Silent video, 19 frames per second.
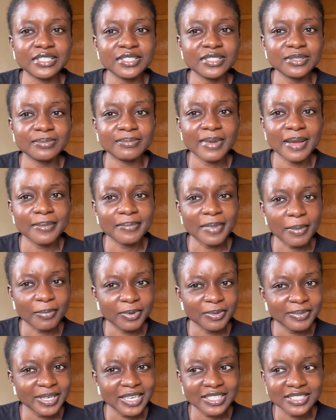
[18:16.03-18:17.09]
my
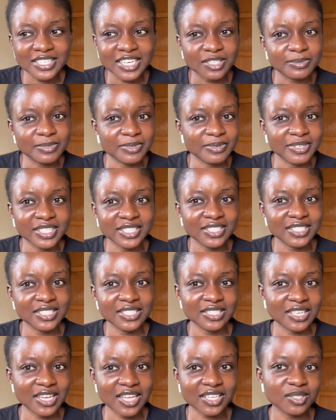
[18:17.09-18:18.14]
appointment letter has been ready
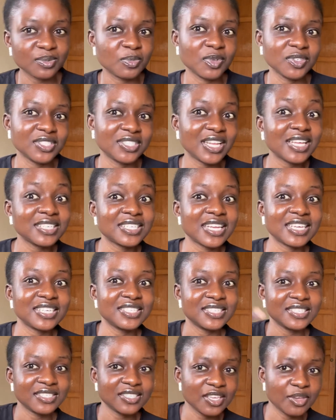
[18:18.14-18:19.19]
since last month. That's like
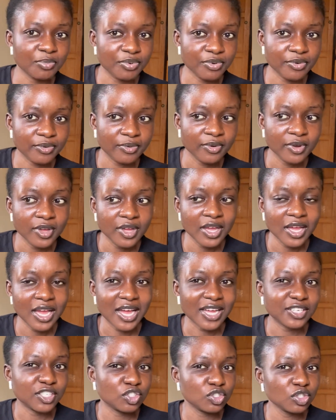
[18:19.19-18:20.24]
since April,
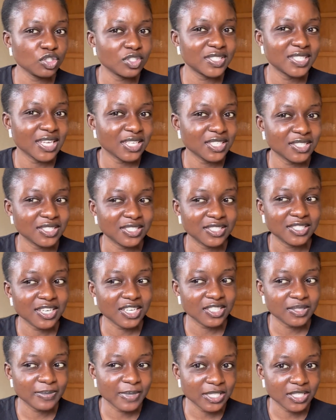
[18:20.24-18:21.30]
and they just sent the
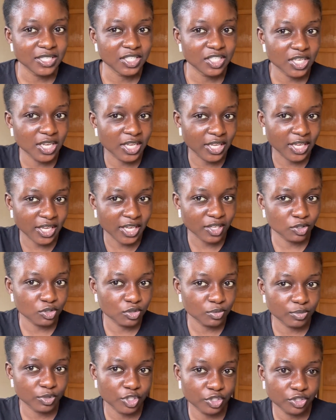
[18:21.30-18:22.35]
text message again to
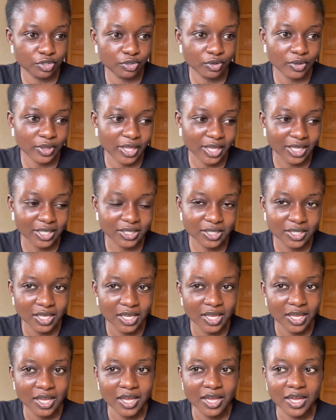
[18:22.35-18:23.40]
be sure that
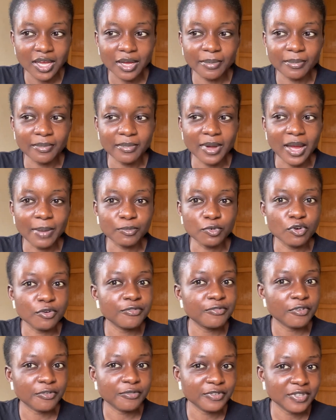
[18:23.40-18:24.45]
I'm not
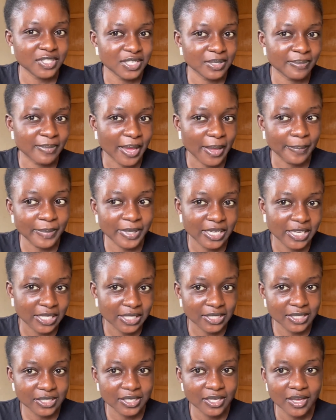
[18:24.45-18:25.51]
forfeiting my
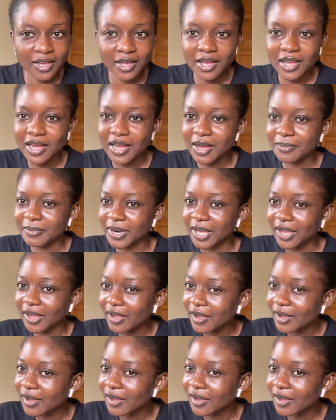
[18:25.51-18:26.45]
place. I'm like,